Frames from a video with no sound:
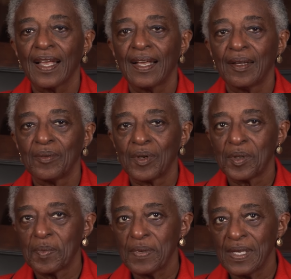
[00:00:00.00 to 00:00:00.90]
I
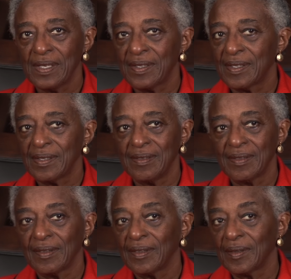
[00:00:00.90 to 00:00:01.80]
wrote a piece,
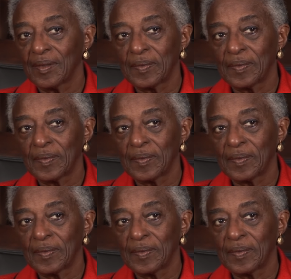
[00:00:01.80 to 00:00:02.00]
uh,